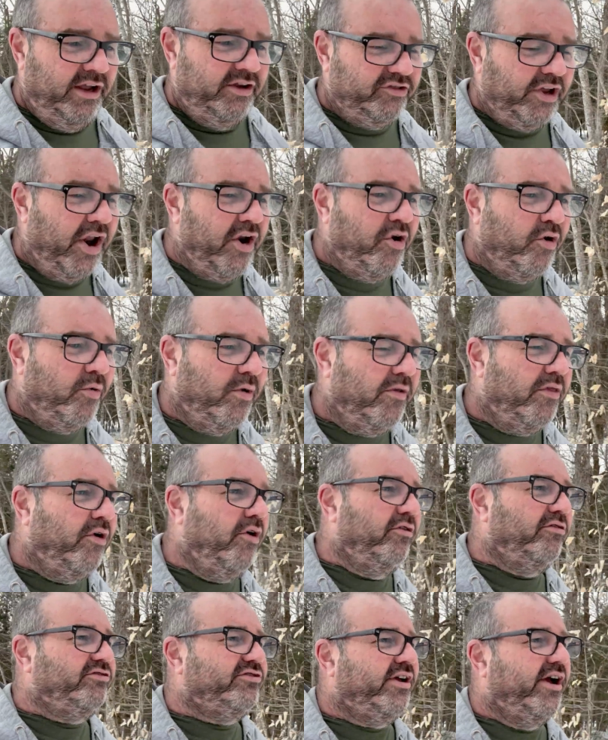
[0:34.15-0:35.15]
So I don't know where
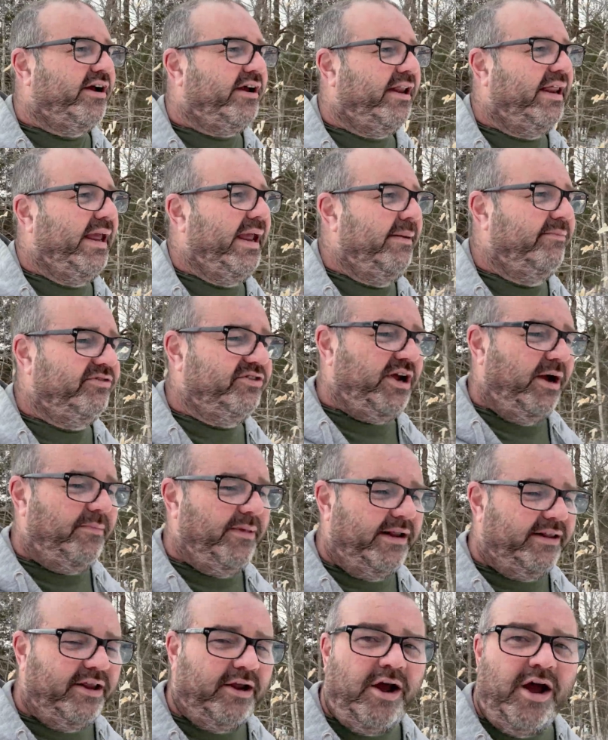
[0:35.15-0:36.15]
those uh, claims come
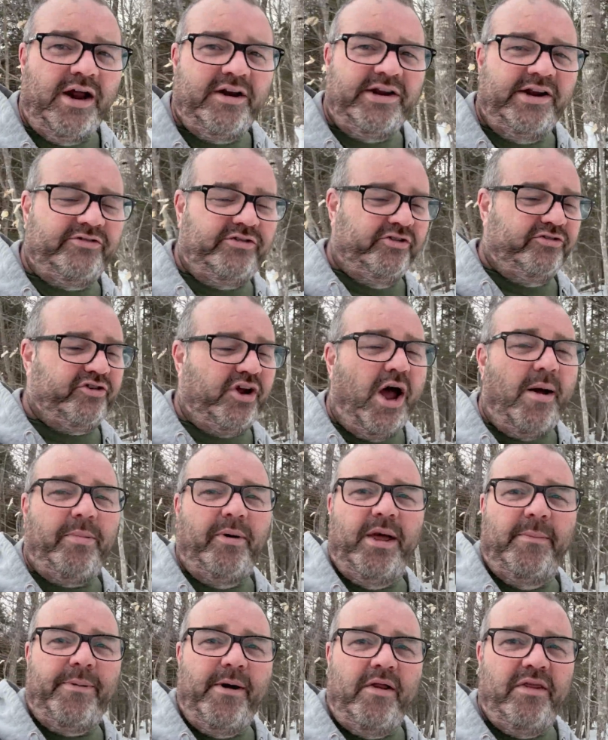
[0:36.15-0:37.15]
that the contesters
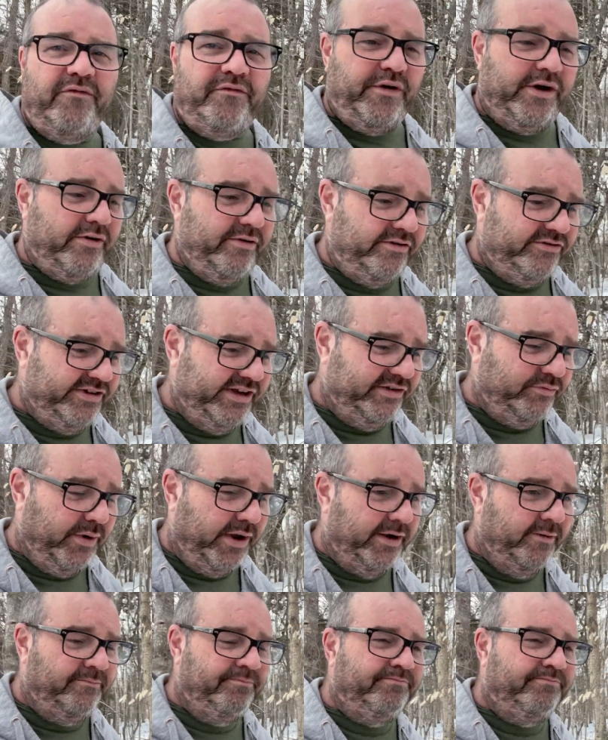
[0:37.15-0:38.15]
gobble up all the frequencies
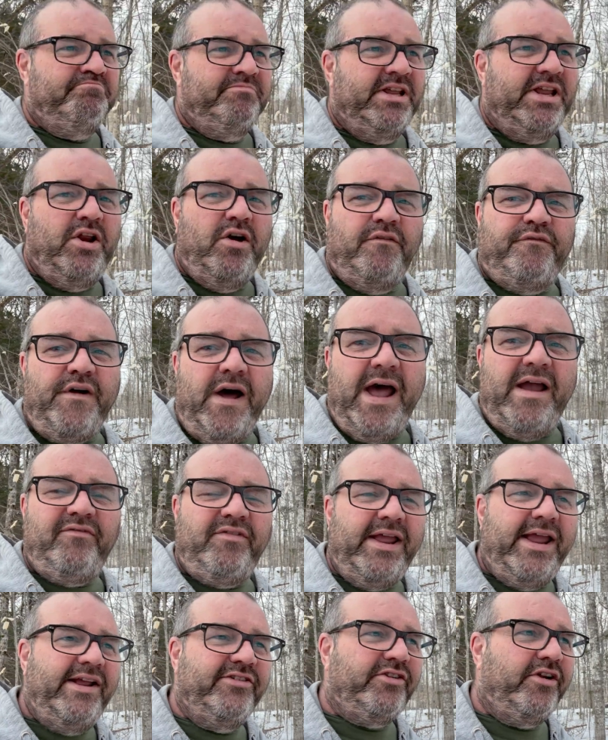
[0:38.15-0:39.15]
when, you know, five
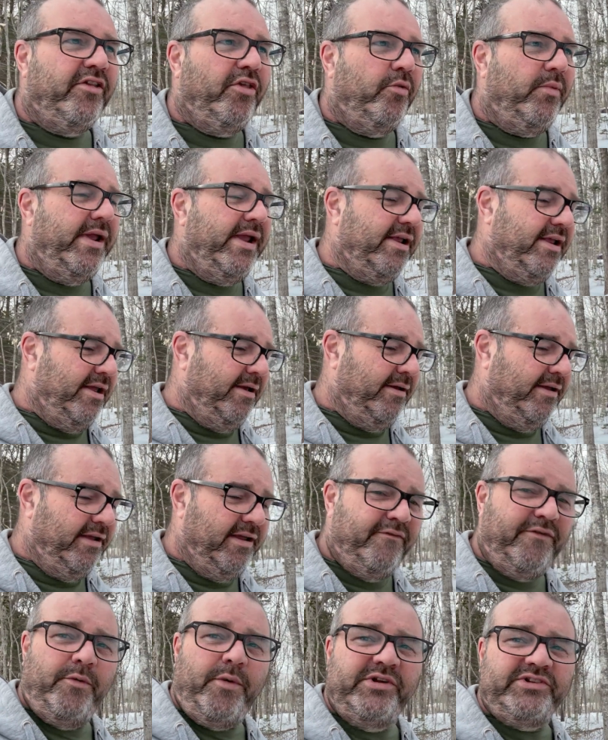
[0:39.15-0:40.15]
days out of the week,
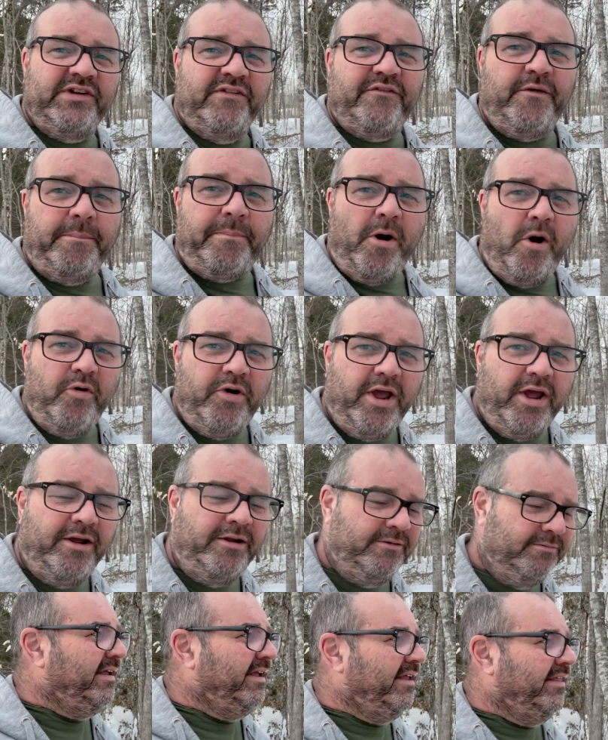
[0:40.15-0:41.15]
if it wasn't for
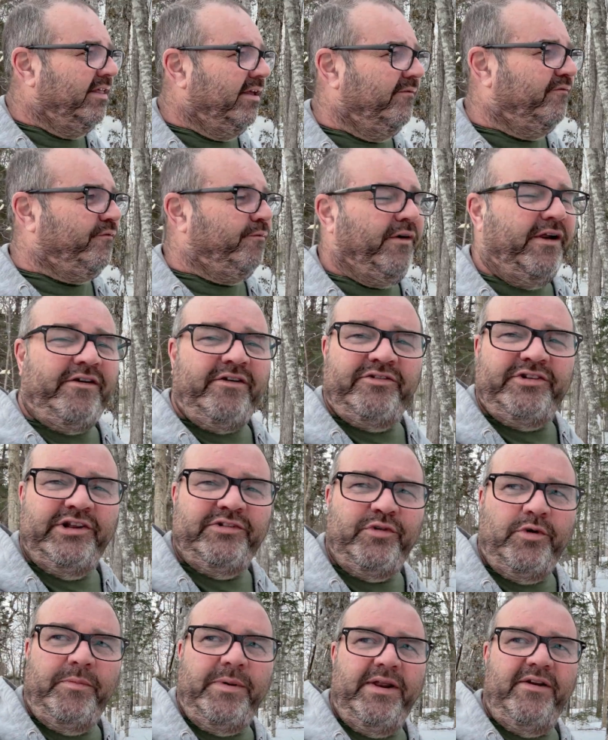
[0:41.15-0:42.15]
POTA, the
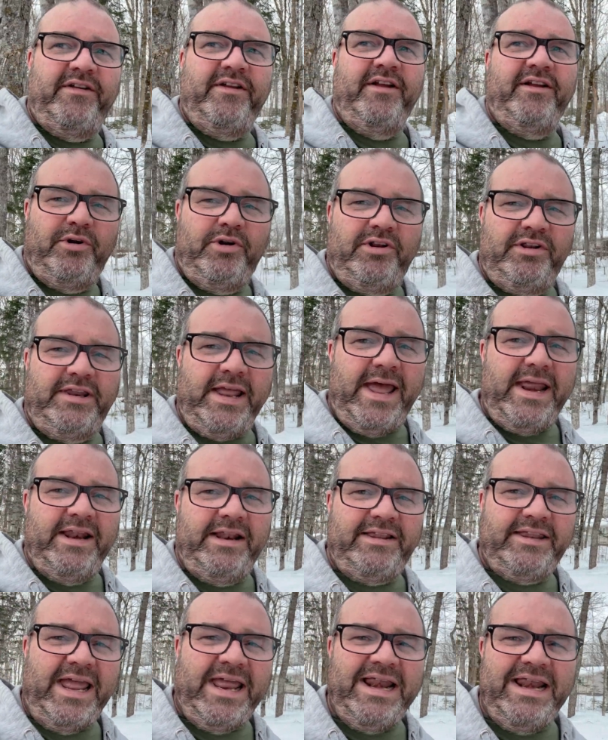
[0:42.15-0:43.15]
frequencies would be
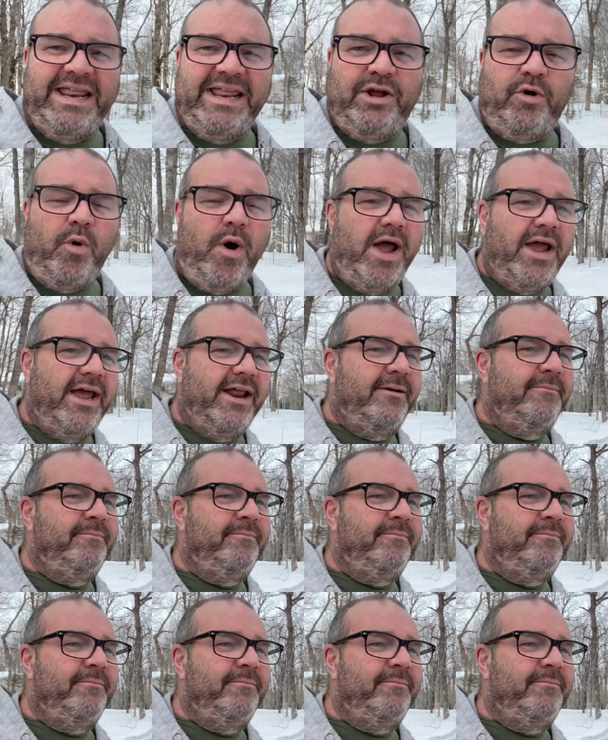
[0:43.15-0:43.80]
dead, deadly quiet.